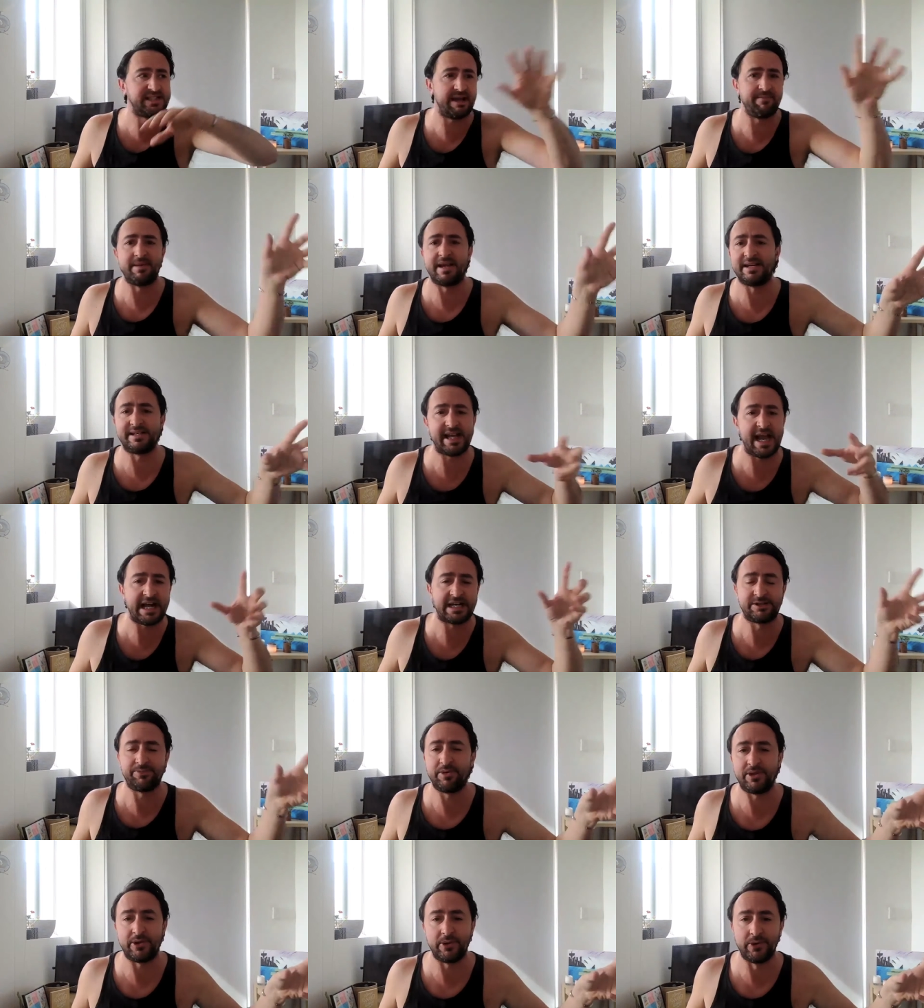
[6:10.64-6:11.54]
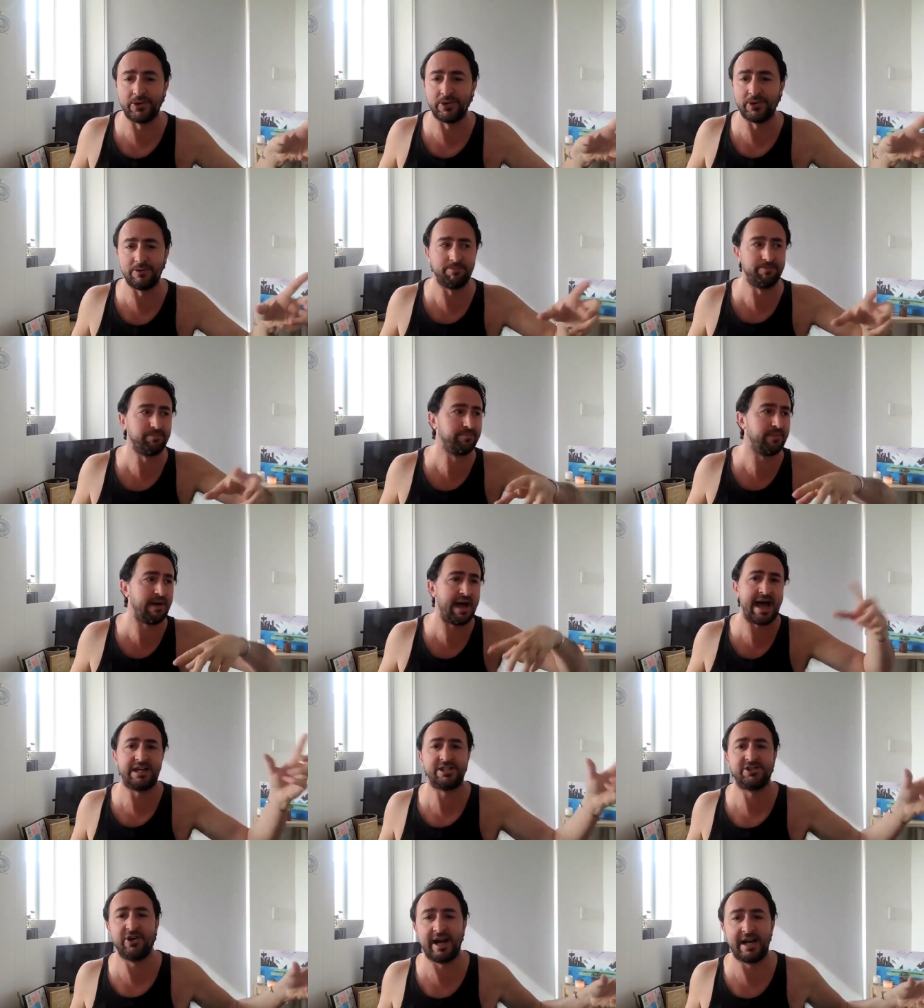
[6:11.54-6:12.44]
me a text with your
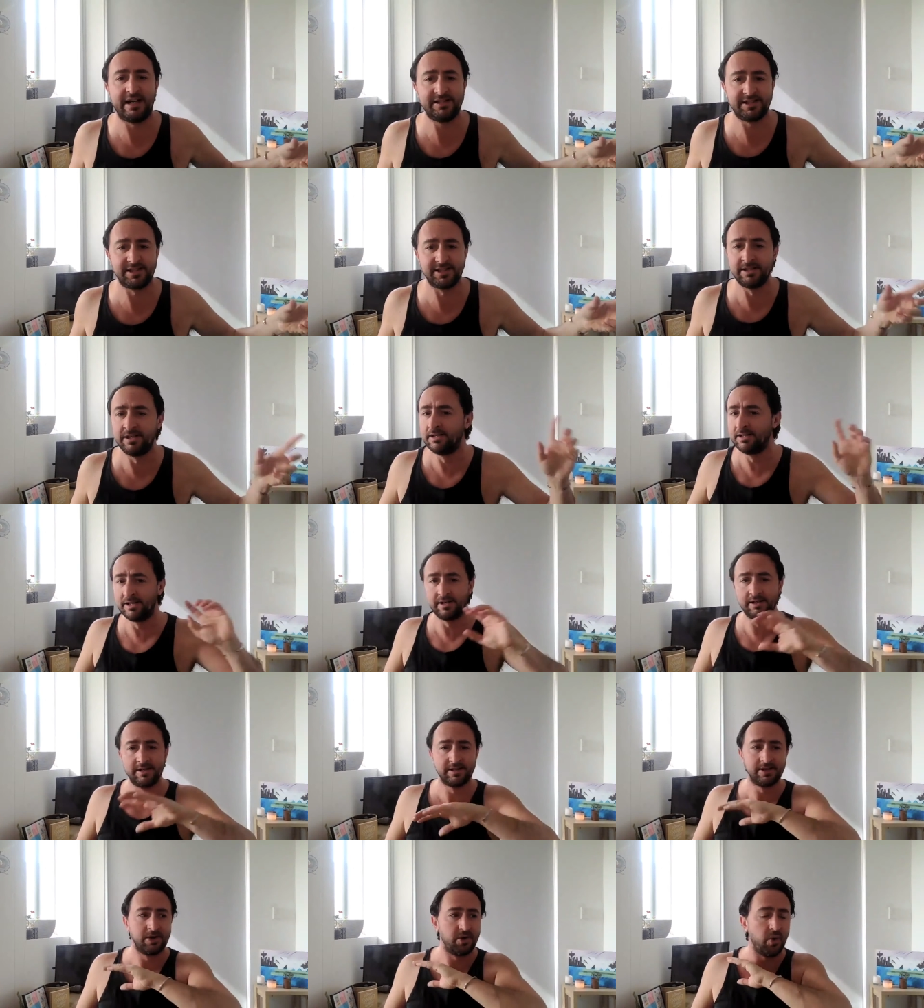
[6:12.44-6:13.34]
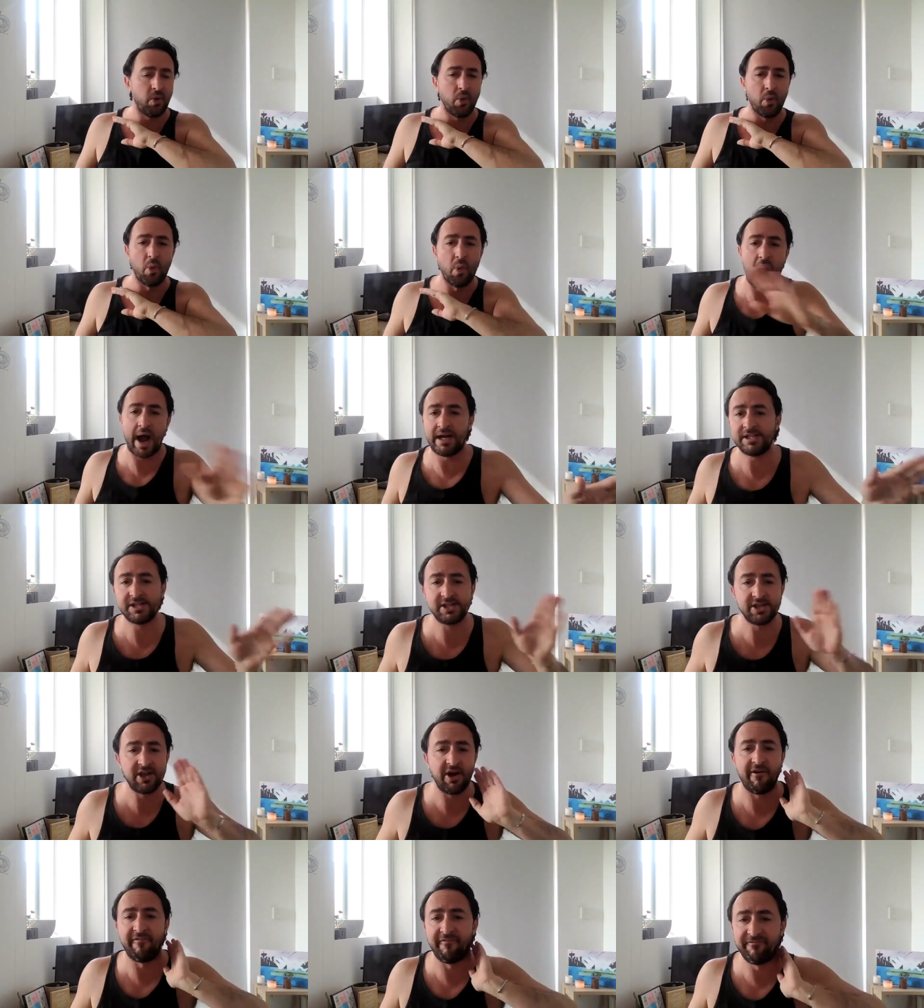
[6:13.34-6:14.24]
address, waste
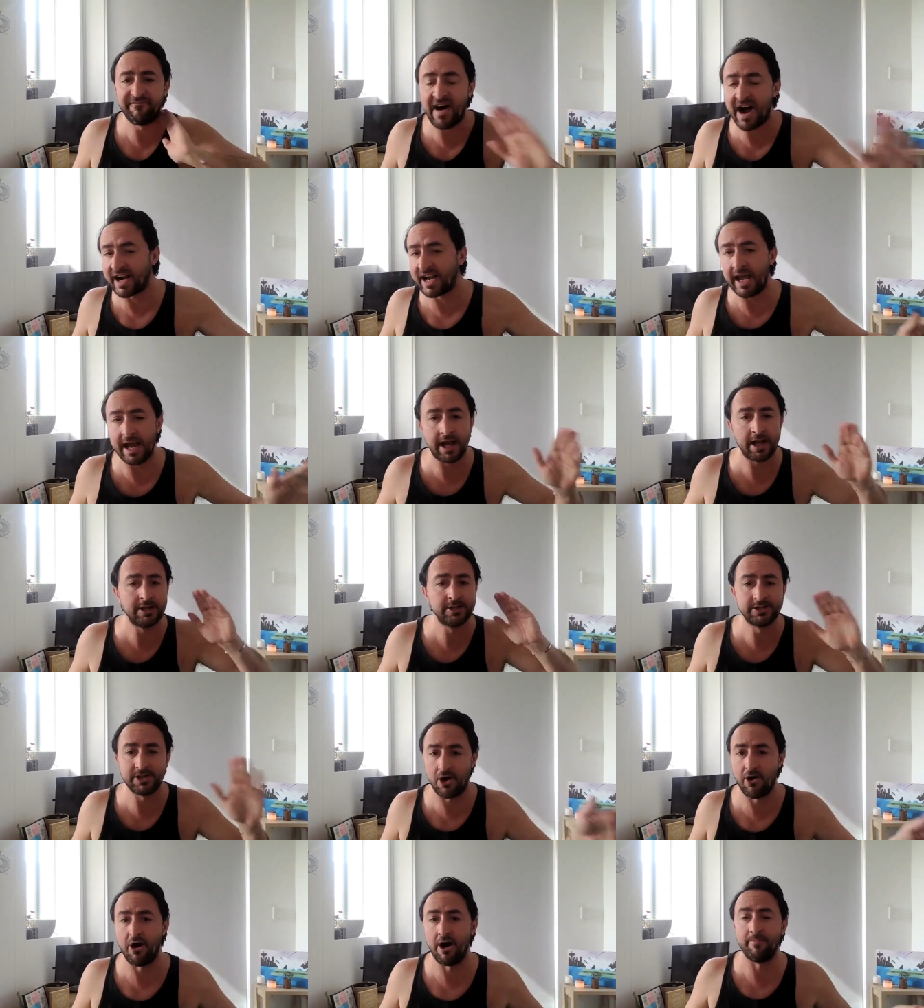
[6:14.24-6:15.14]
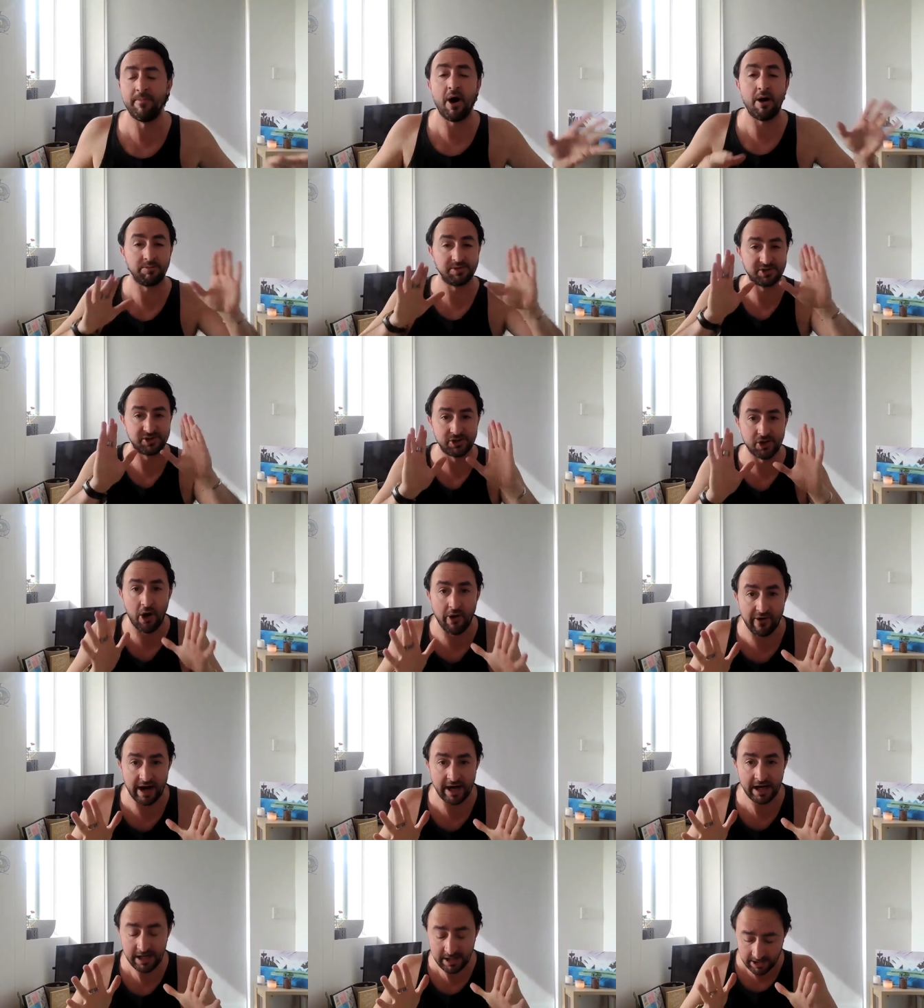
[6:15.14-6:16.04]
fucking time. I'm
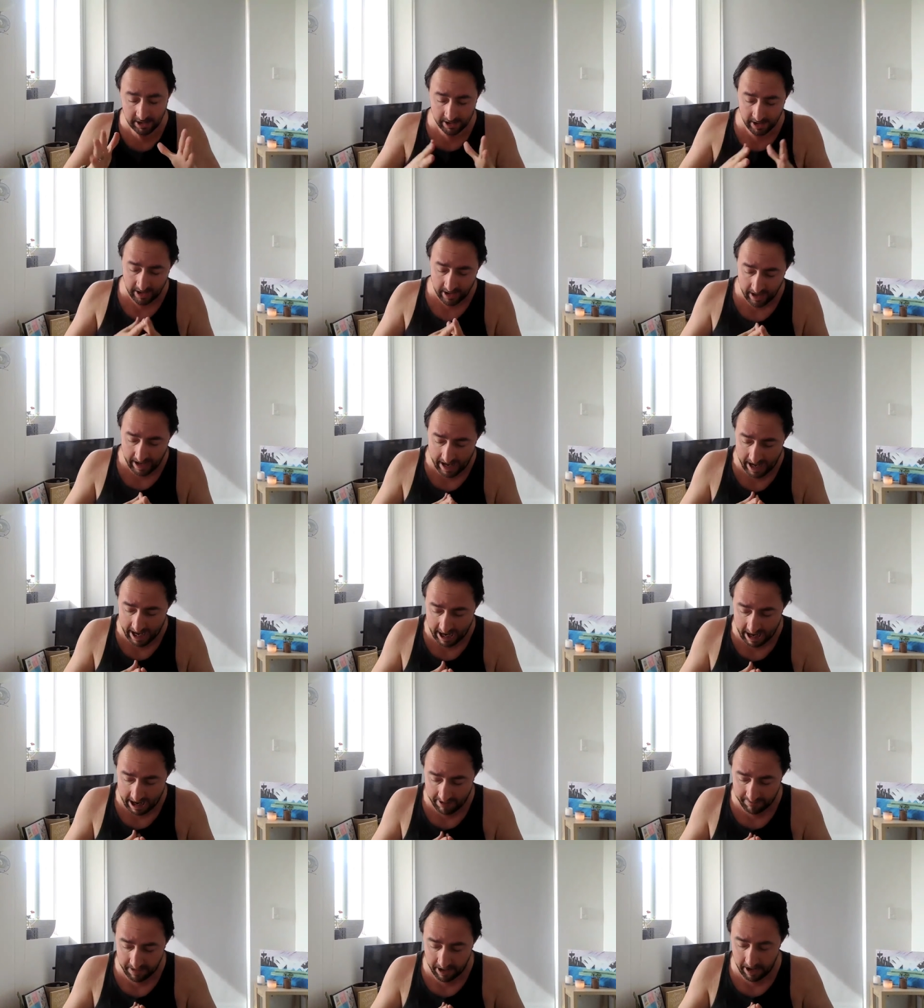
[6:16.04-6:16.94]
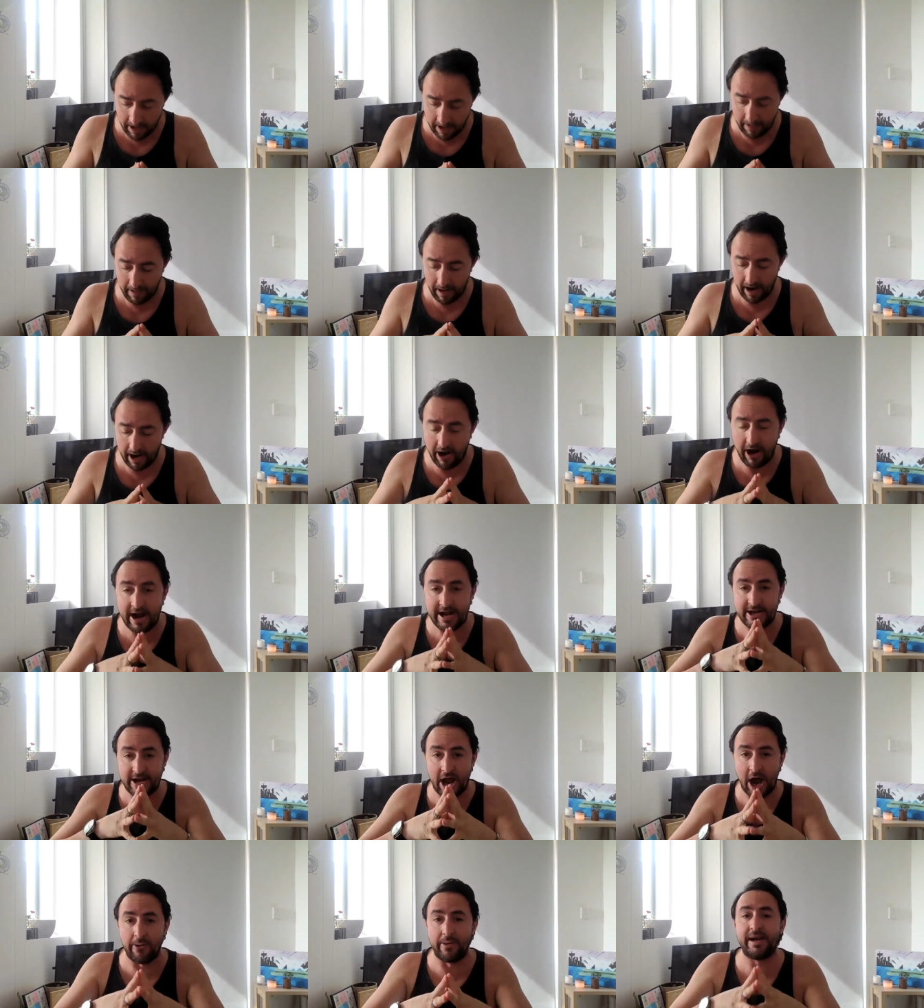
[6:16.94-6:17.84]
sorry. I
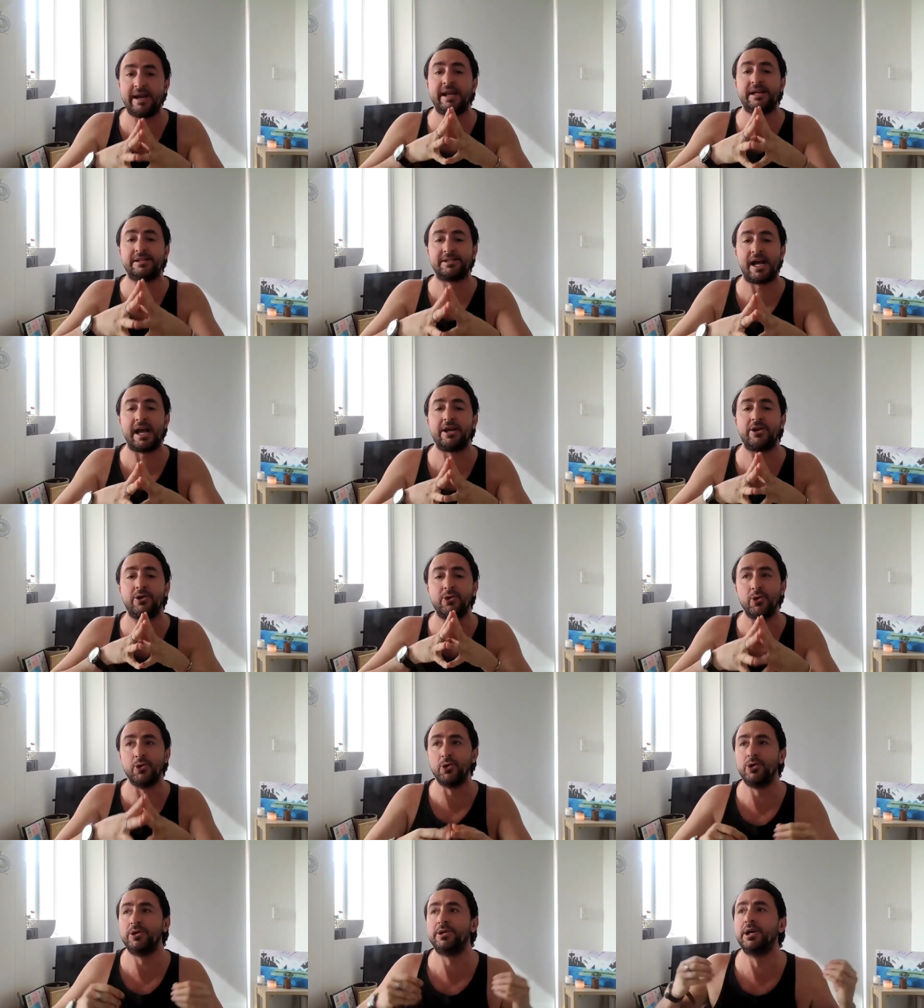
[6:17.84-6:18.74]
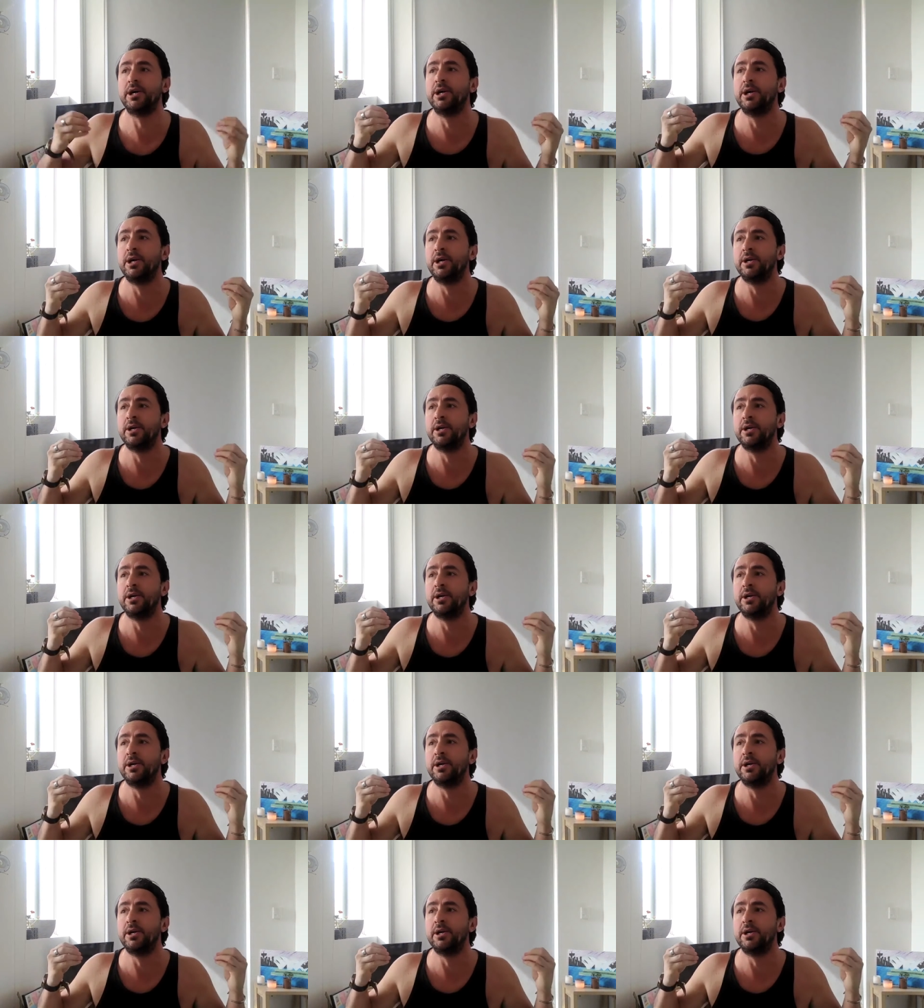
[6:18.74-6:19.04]
know it is a good